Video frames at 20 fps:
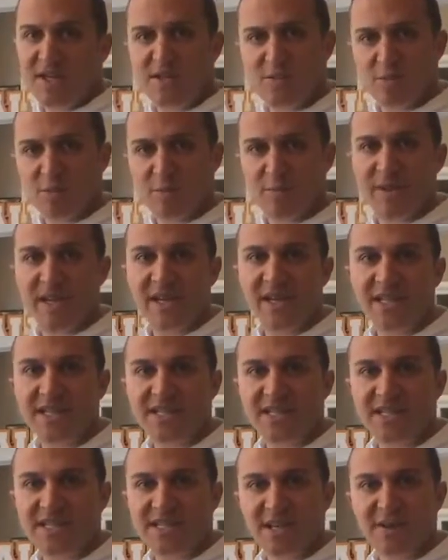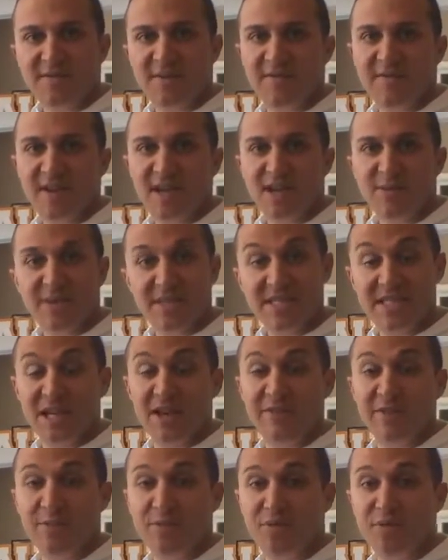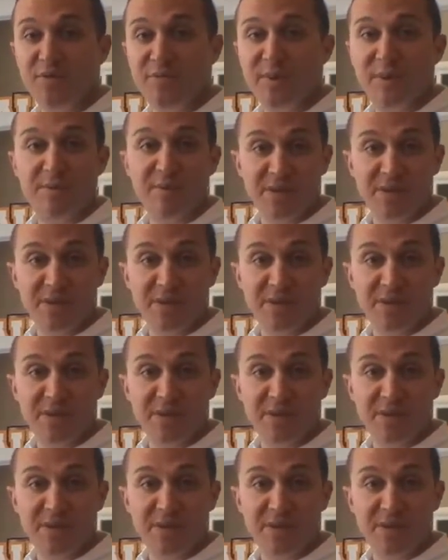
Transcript: because we're big into self-development, self-improvement.